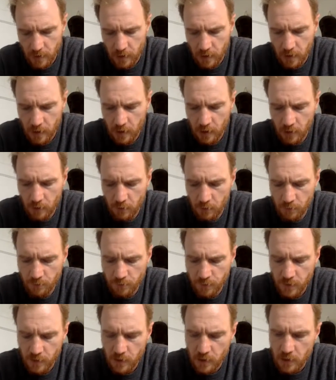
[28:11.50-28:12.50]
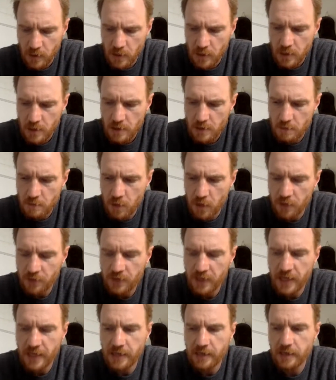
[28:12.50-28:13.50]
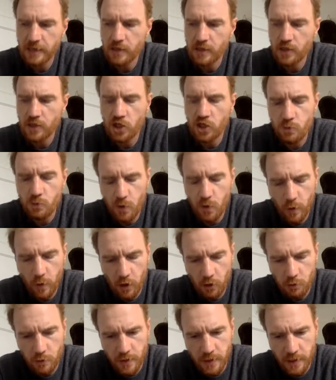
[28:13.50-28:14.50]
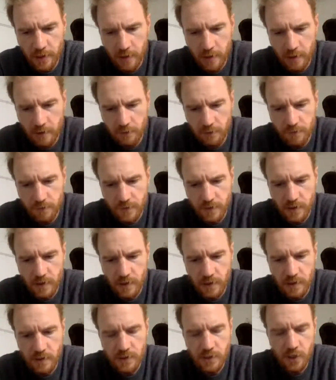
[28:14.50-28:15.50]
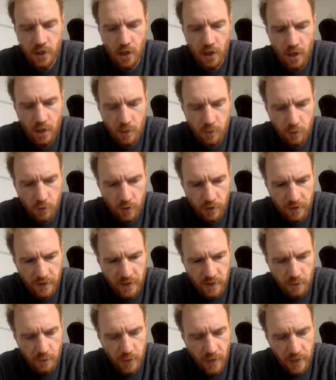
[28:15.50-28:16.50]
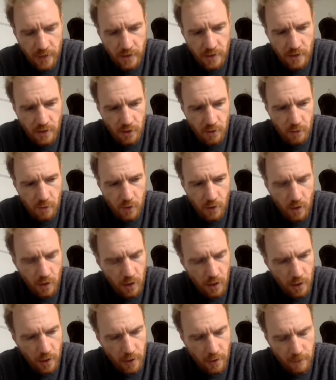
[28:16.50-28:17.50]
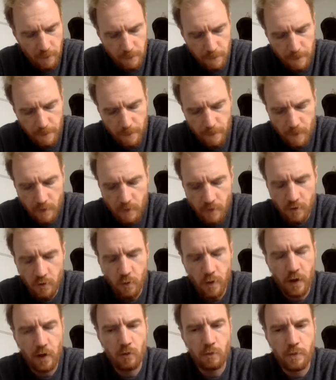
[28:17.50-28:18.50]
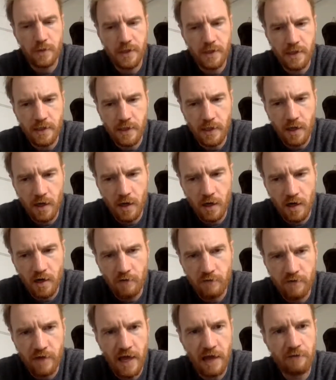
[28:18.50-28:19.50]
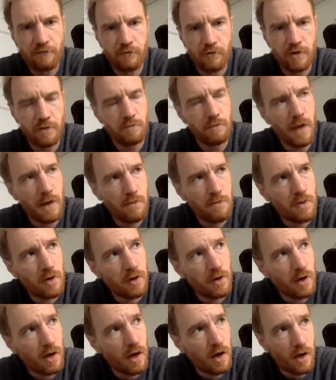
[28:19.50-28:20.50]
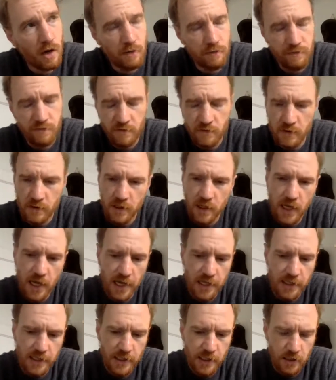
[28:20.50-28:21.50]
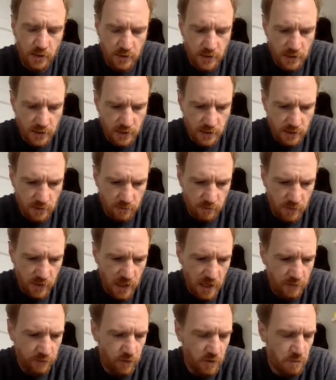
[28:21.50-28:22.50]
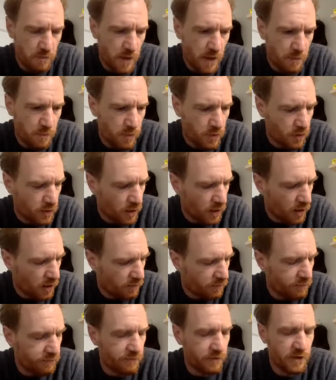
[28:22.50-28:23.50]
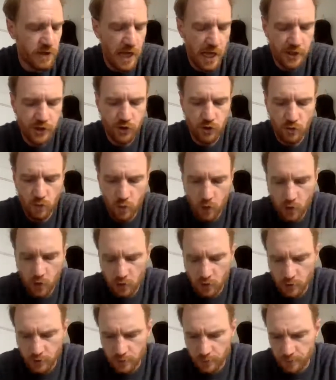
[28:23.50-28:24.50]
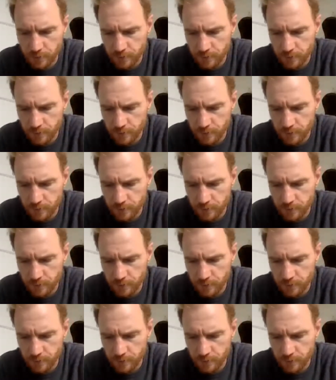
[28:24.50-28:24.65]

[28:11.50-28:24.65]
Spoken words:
um, but that human well-being is caught up with and dependent upon the well-being of every member of the ecosystem, every member of the natural world.